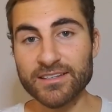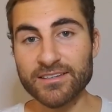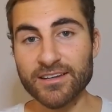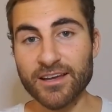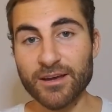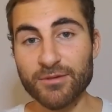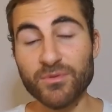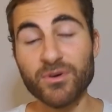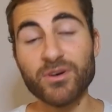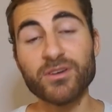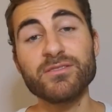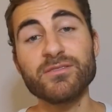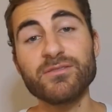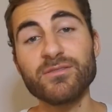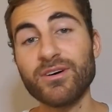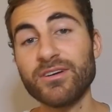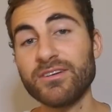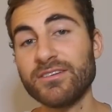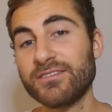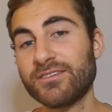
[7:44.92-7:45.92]
I'm also
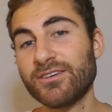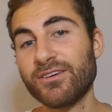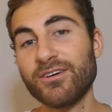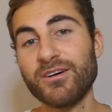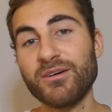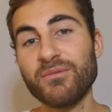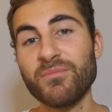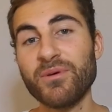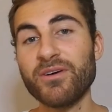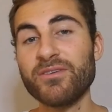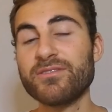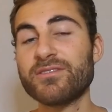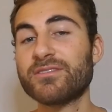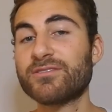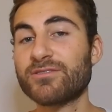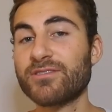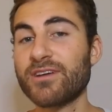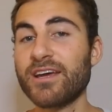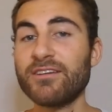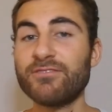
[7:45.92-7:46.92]
gonna talk about the
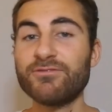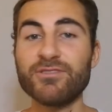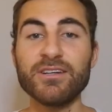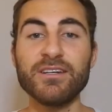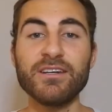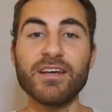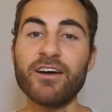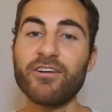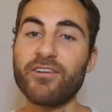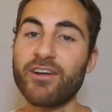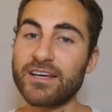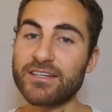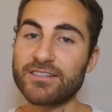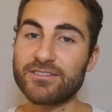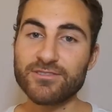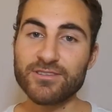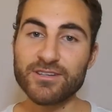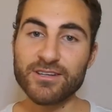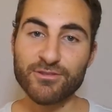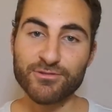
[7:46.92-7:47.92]
trade-free
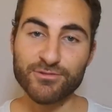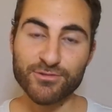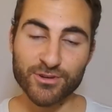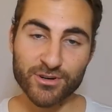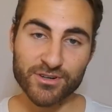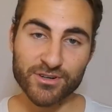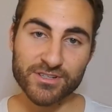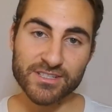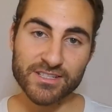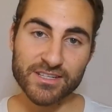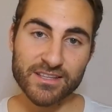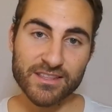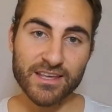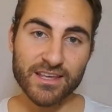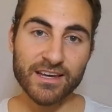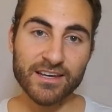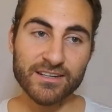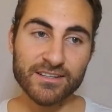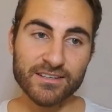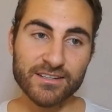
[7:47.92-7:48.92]
directory, of course, in
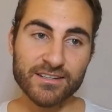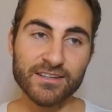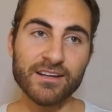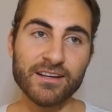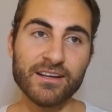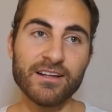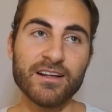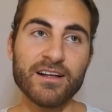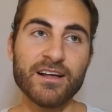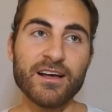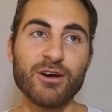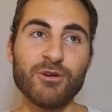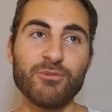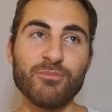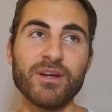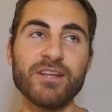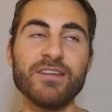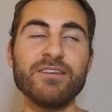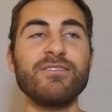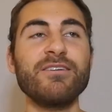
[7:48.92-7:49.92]
the end.
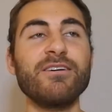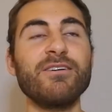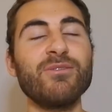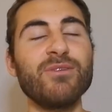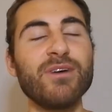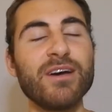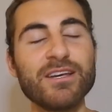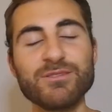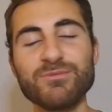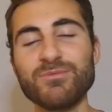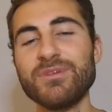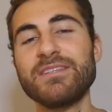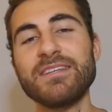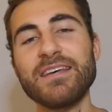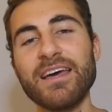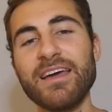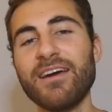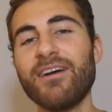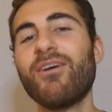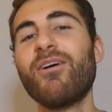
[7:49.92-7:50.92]
But you know, as we
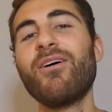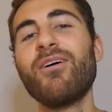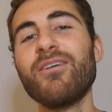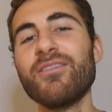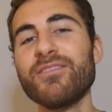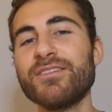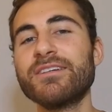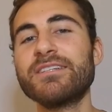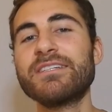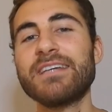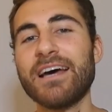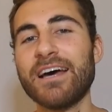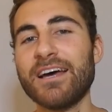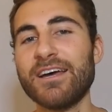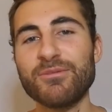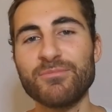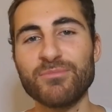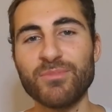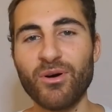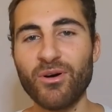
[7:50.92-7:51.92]
say all
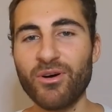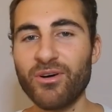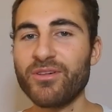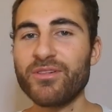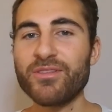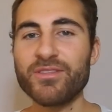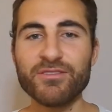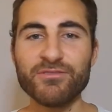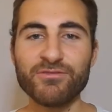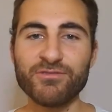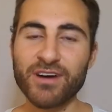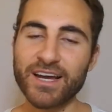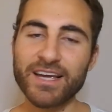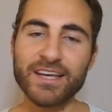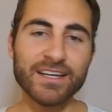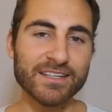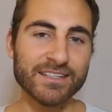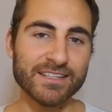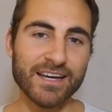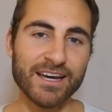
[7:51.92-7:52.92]
the
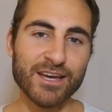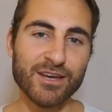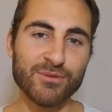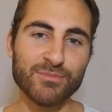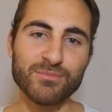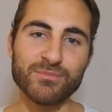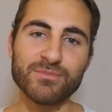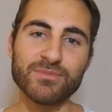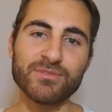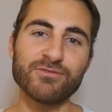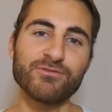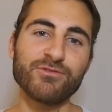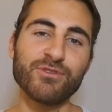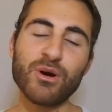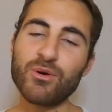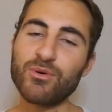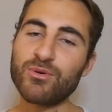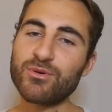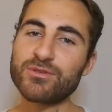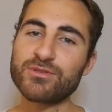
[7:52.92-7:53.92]
fucking time,
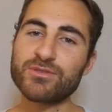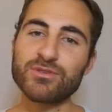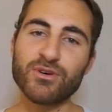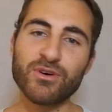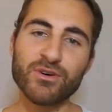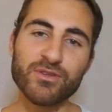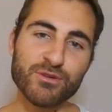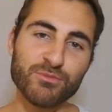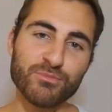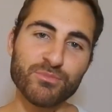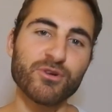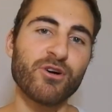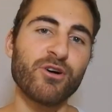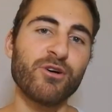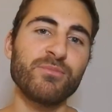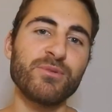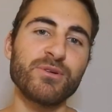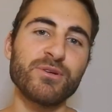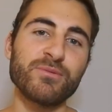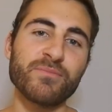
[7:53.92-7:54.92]
focus on the
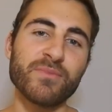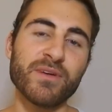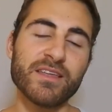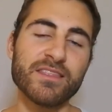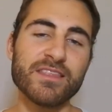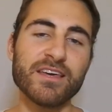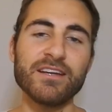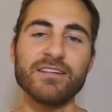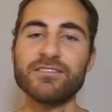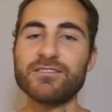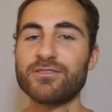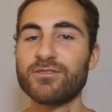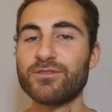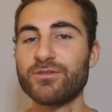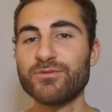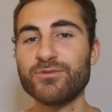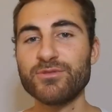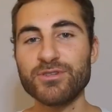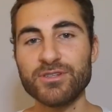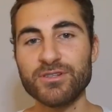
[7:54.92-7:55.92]
problem and then
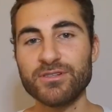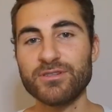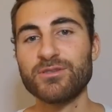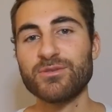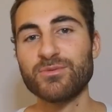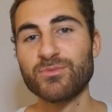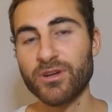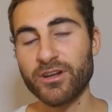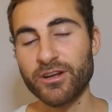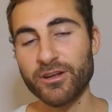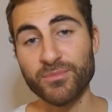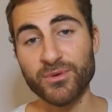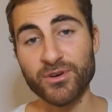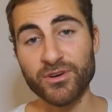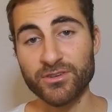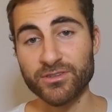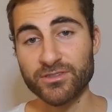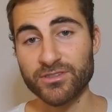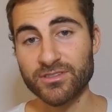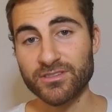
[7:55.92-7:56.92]
solutions will
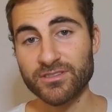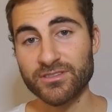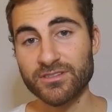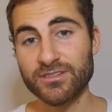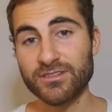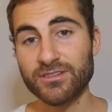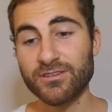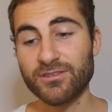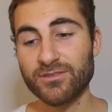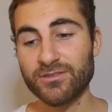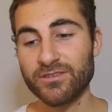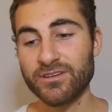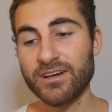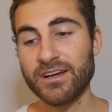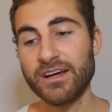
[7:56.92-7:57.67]
emerge. So